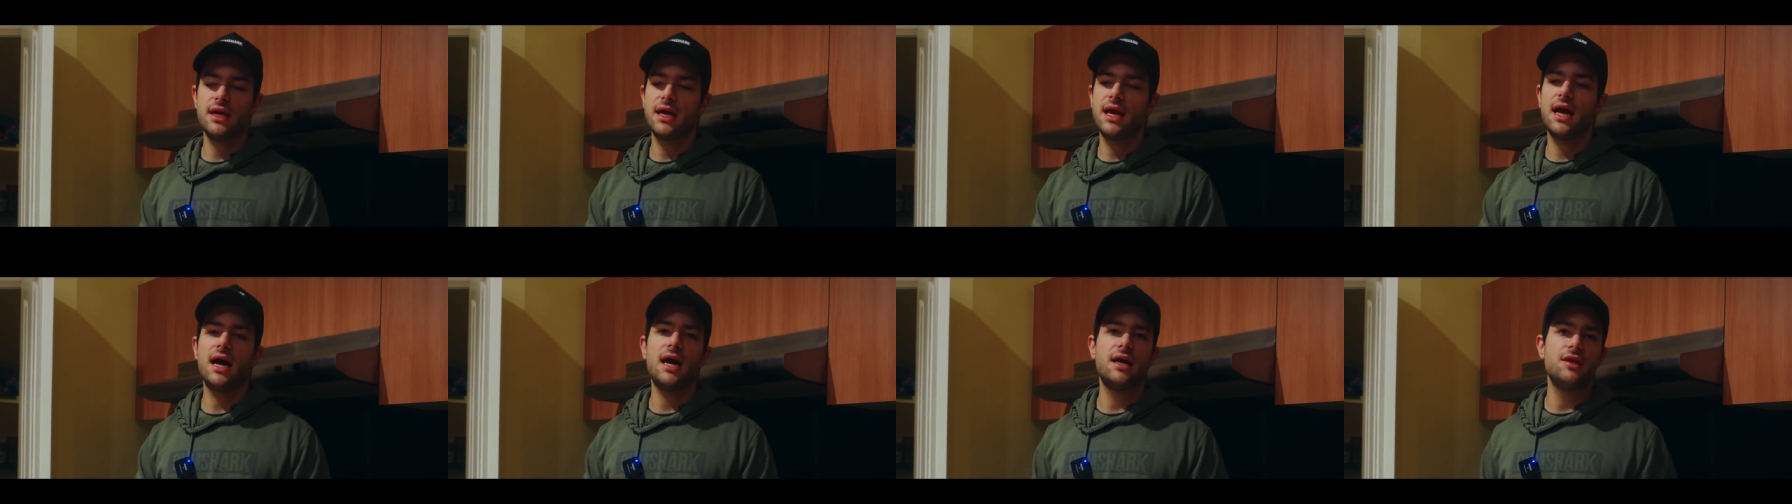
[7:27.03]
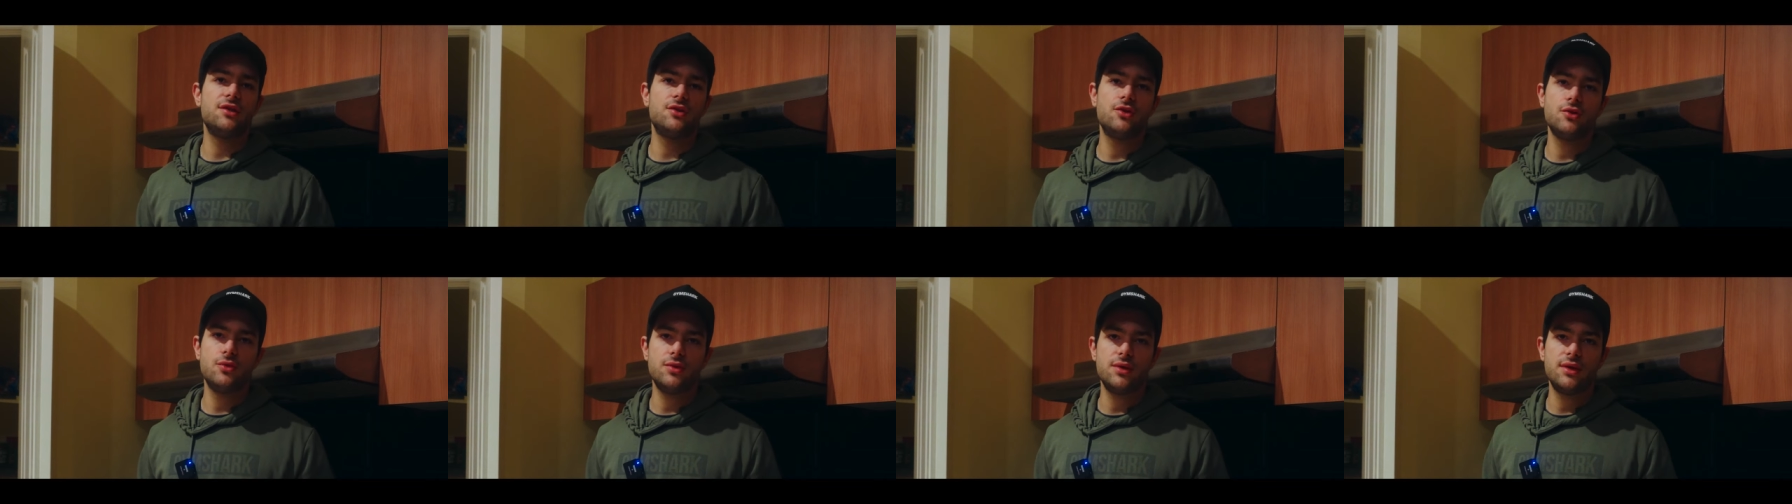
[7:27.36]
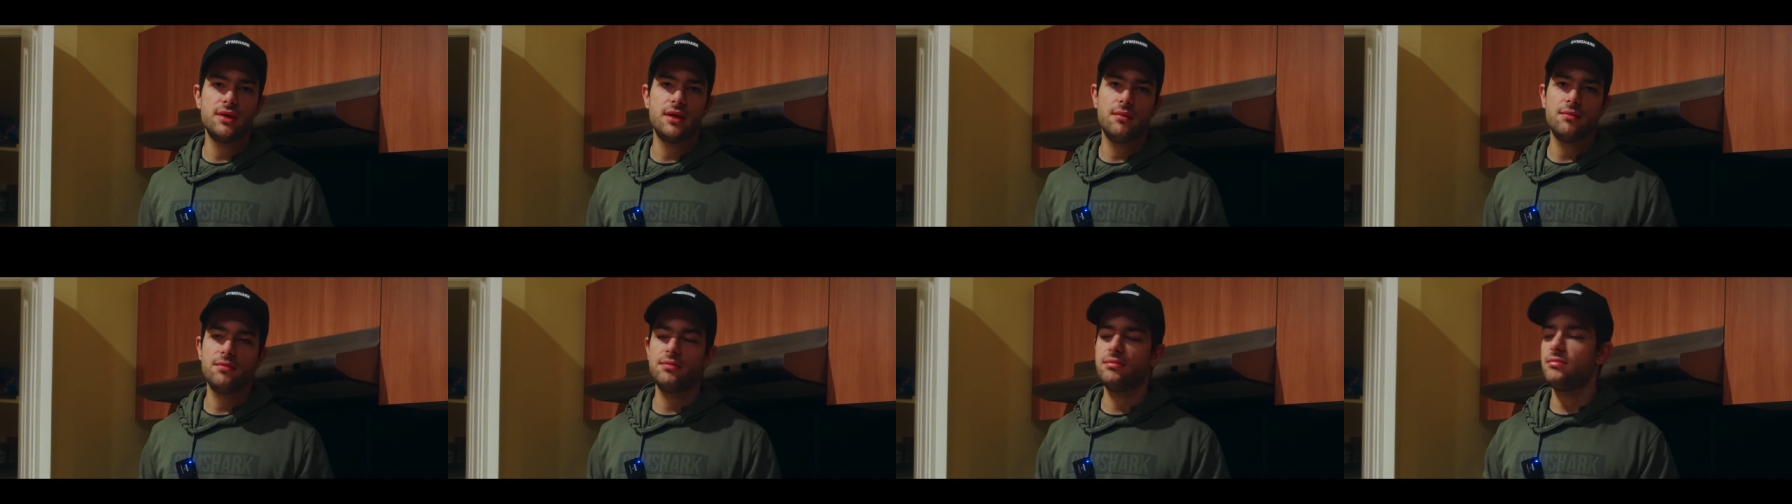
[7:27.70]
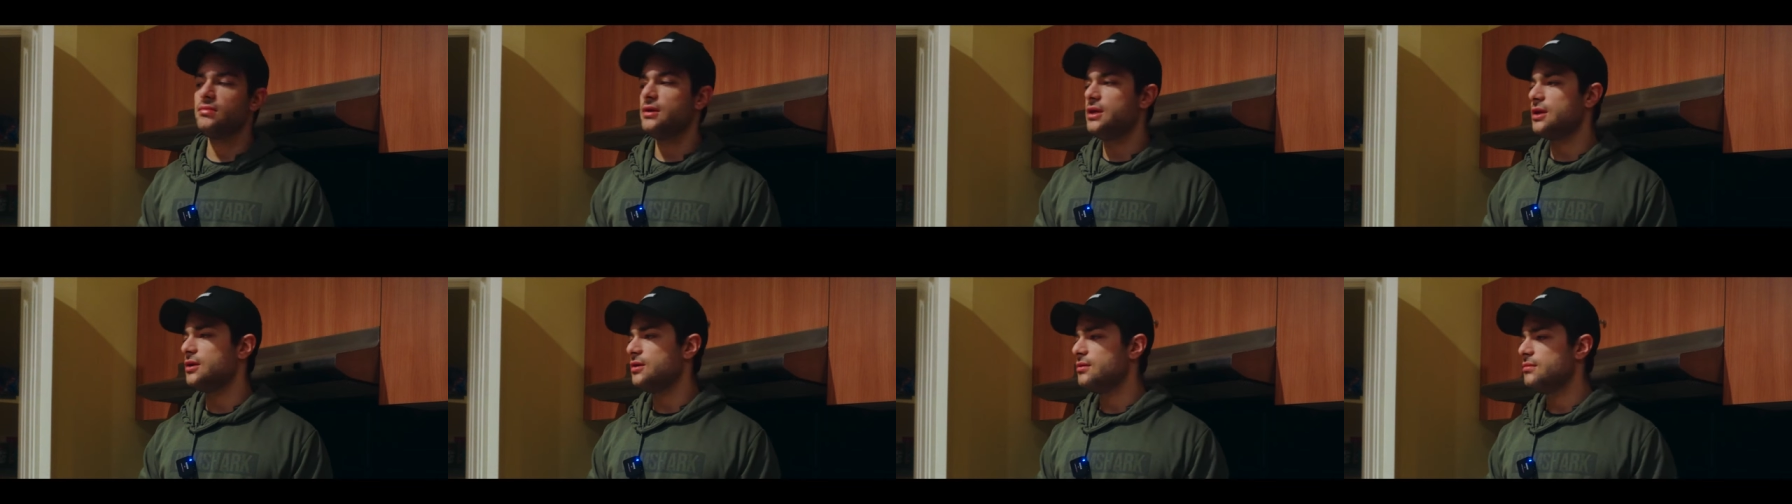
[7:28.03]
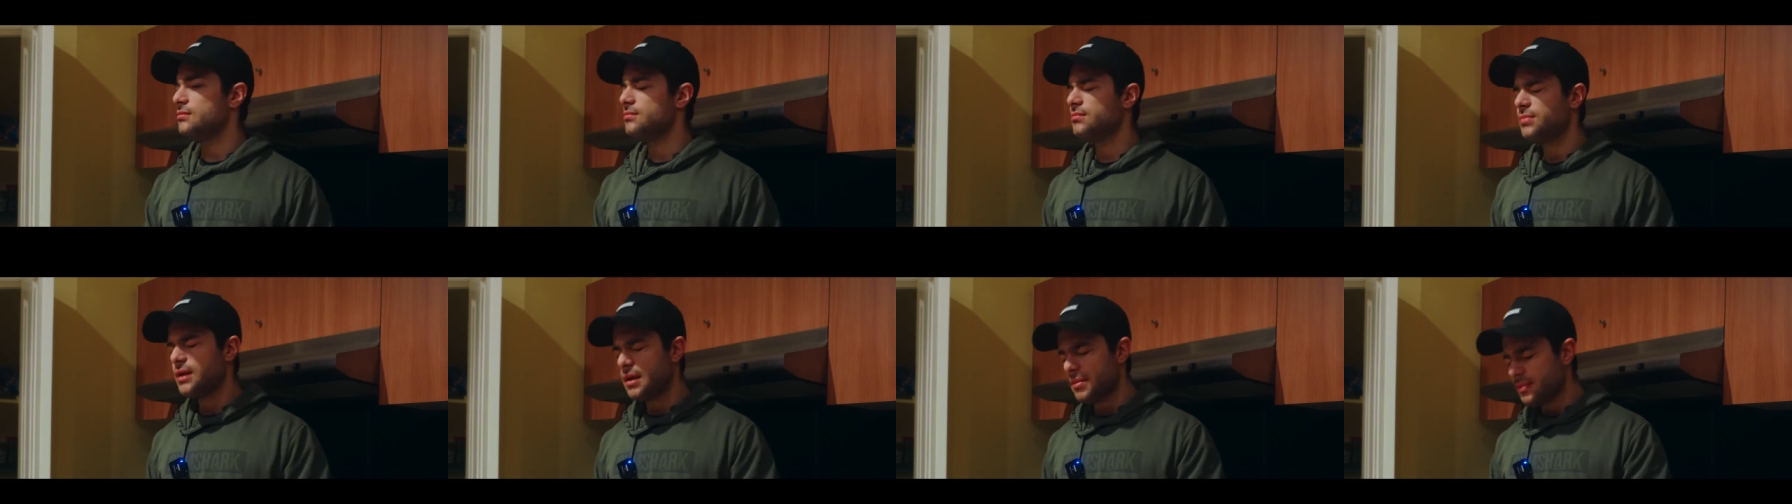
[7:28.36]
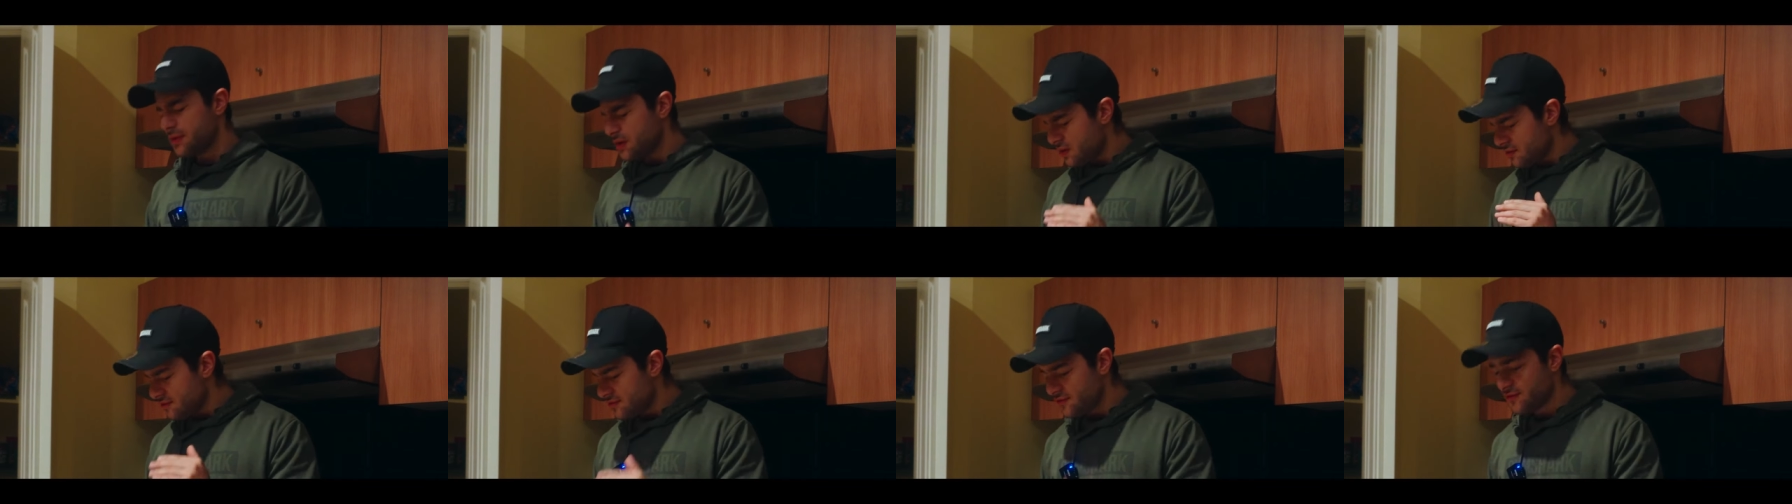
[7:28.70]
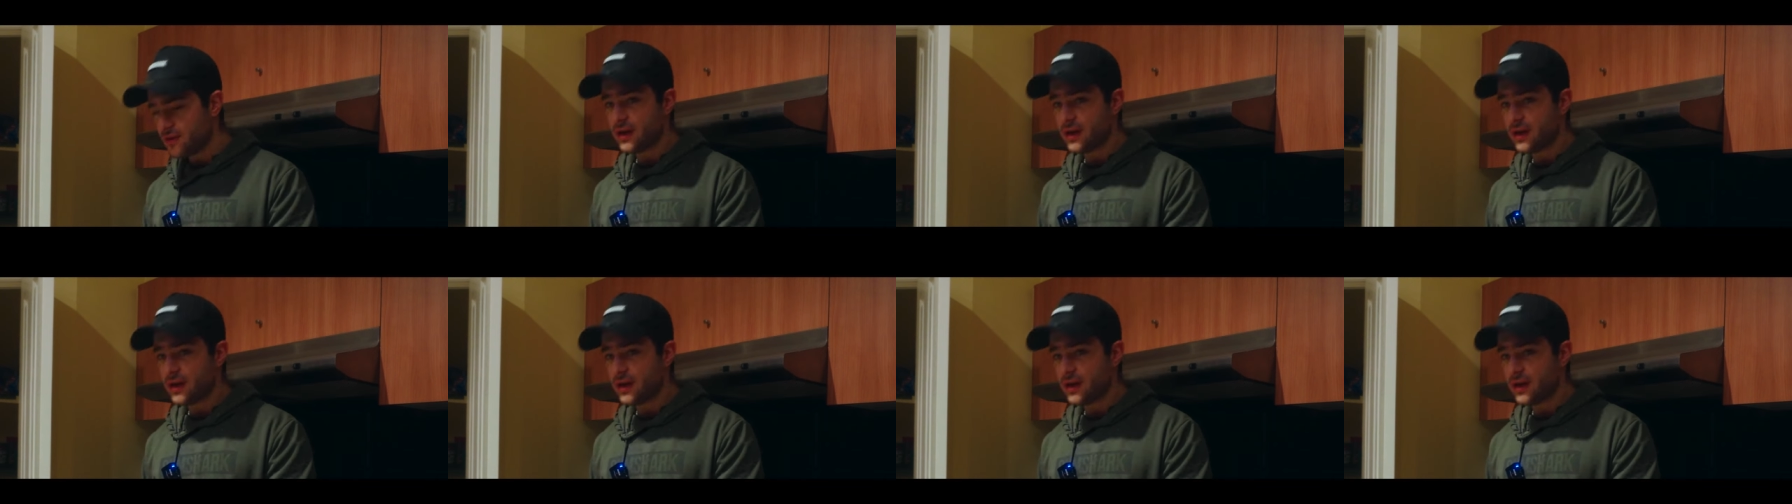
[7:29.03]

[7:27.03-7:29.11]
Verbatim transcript: I can't do it. I'm, you know, but no,